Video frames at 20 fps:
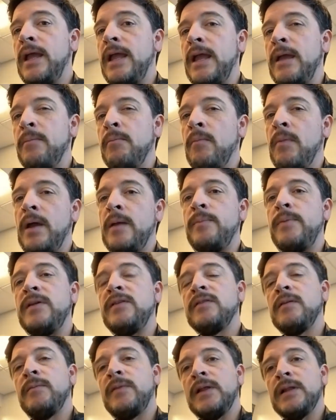It might be
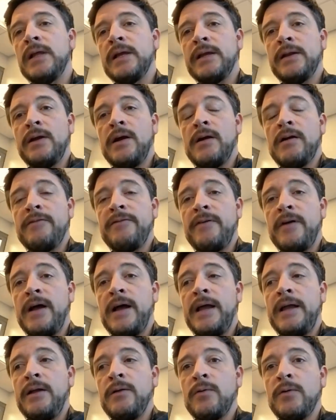something like an
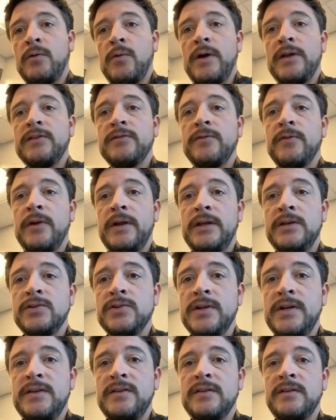RFI, a request for
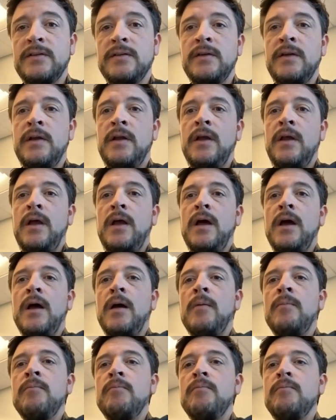interest.
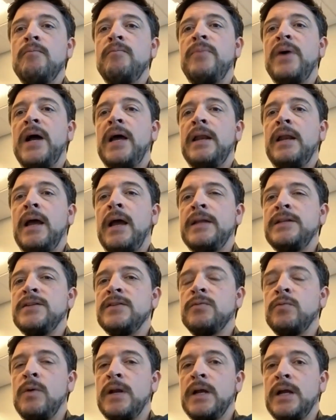But I
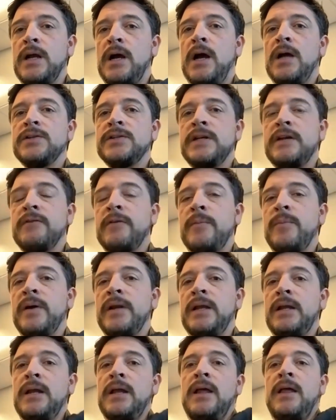just want to caution
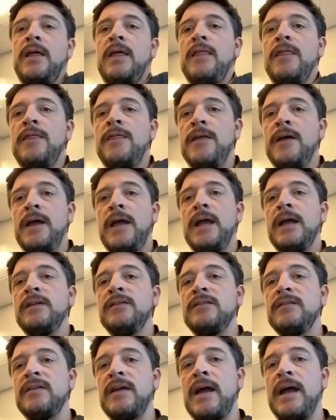everybody, the
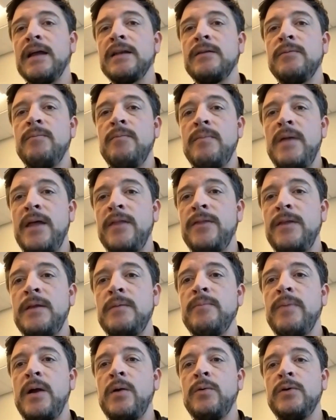exact
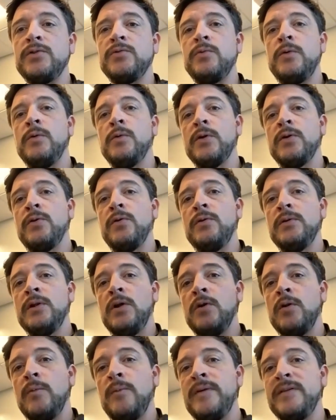method by which we recruit
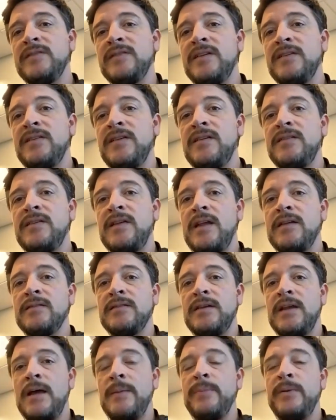local businesses has
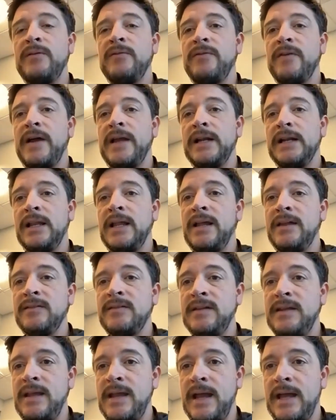not been
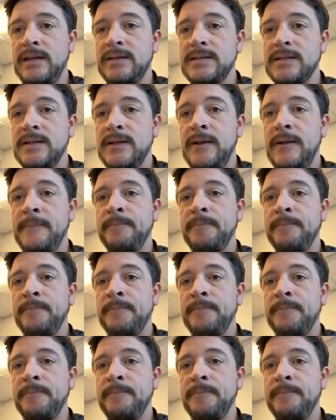finalized yet.